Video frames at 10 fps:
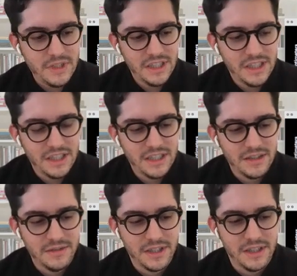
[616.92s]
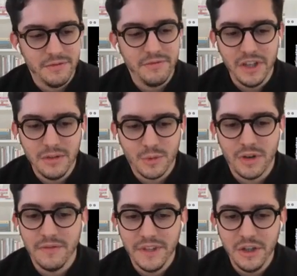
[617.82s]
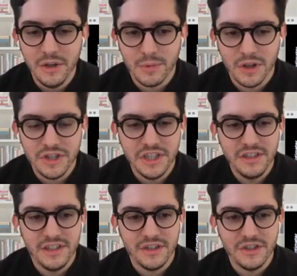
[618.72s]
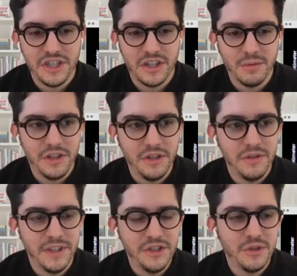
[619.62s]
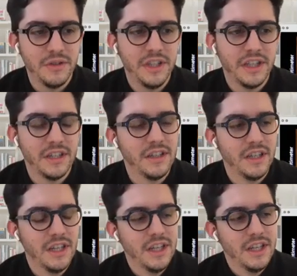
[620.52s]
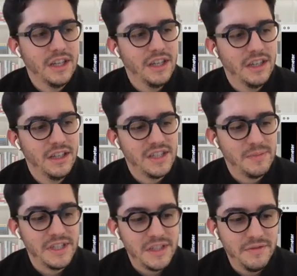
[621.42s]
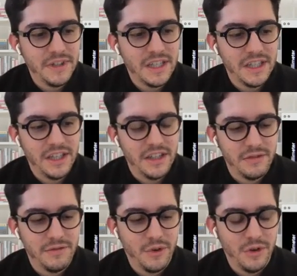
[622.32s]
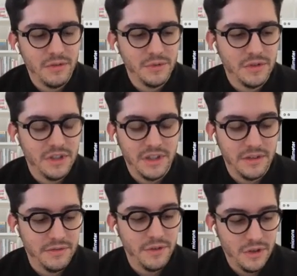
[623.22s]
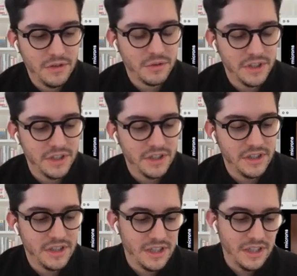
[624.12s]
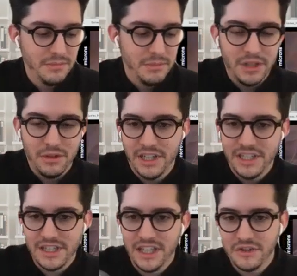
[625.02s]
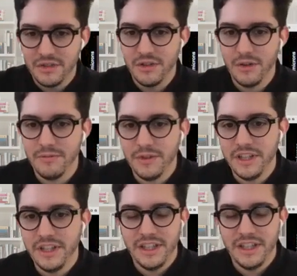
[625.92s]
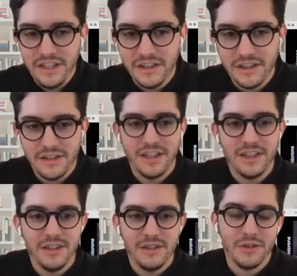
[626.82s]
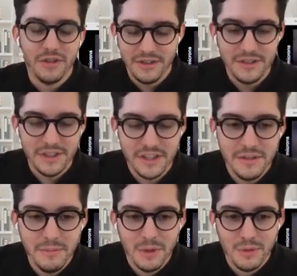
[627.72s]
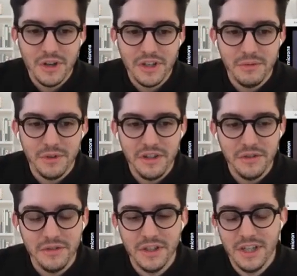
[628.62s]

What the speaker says: a film or a video project that I'll share with you eventually. And specifically in the fall during Michael and I's lecture, hopefully here or in Milwaukee with you